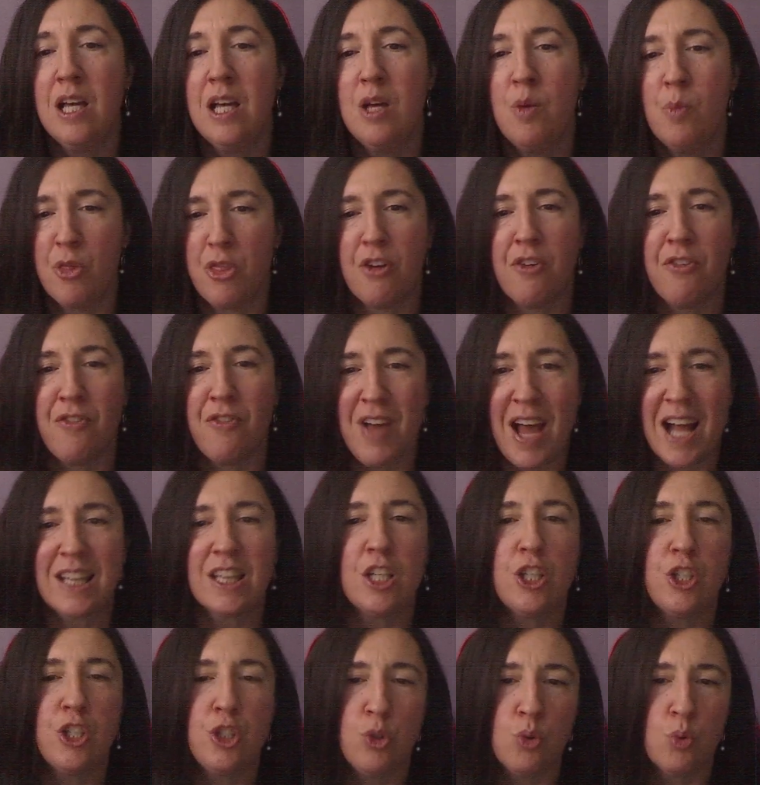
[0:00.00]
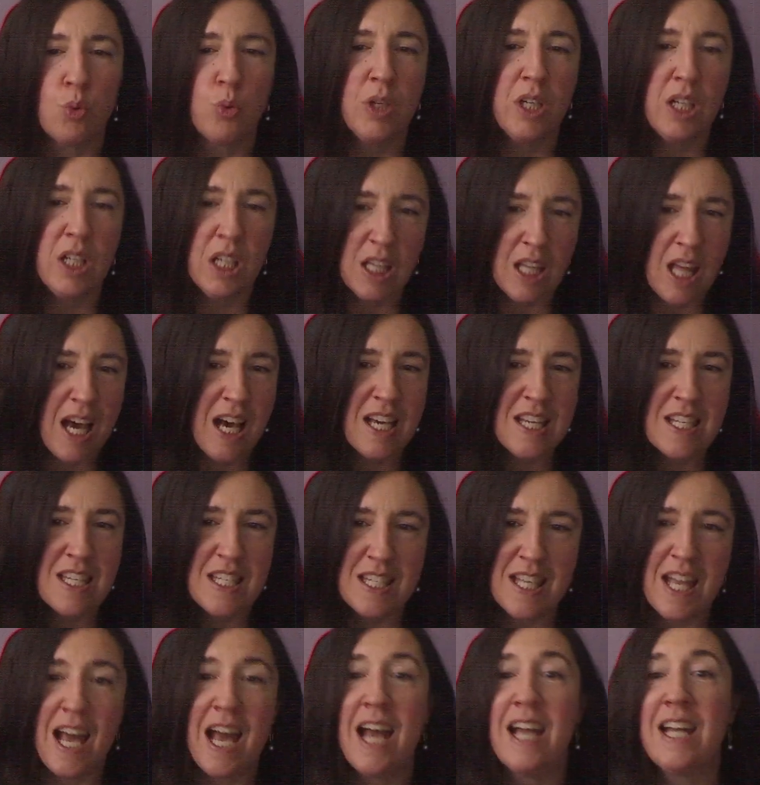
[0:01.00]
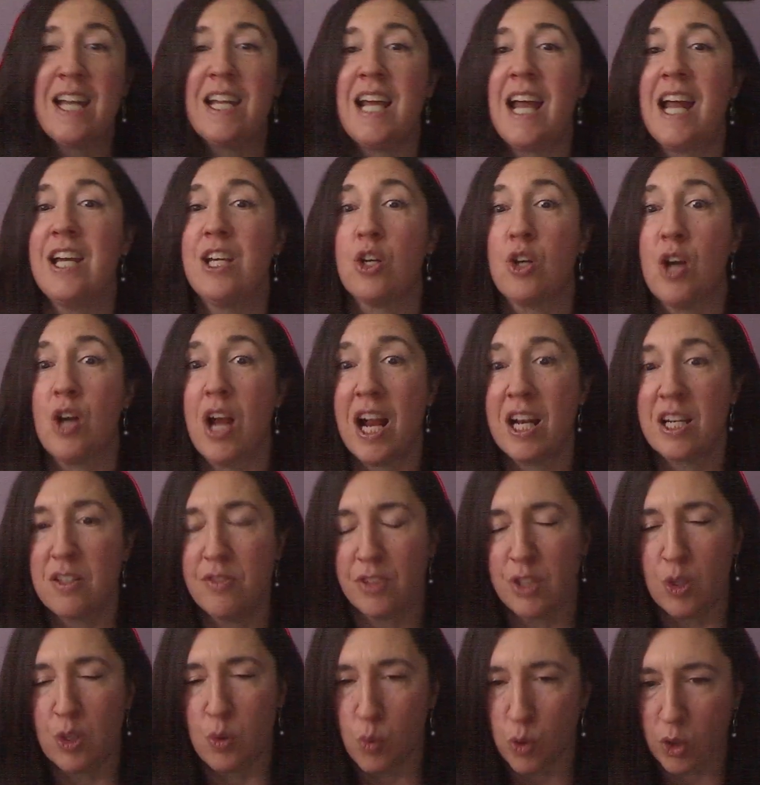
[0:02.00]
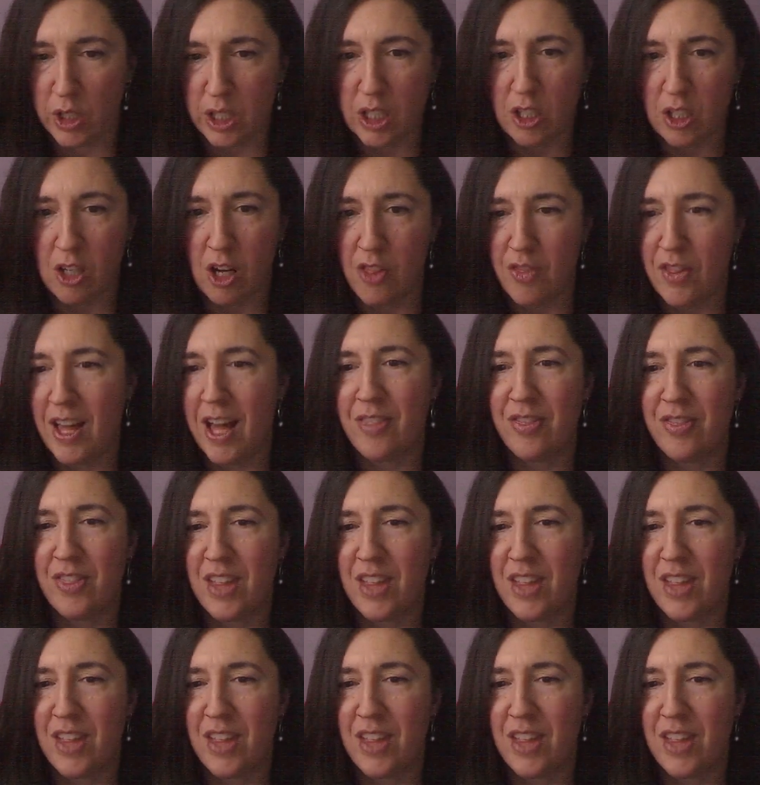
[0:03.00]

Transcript: but the fact that you realize that and you're actively working on that,